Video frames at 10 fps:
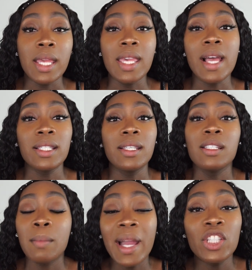Yes, this
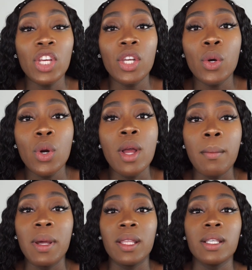is my channel,
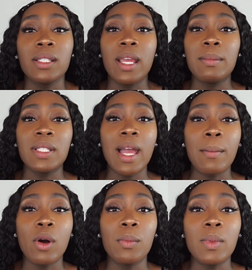but at the same
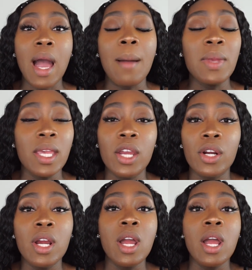time, I'm
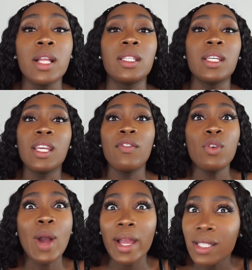here to give
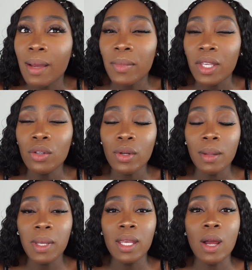you guys something, you know
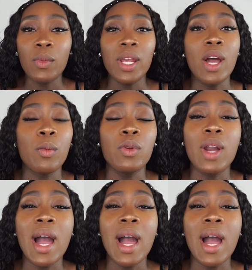what I mean? I'm gonna help you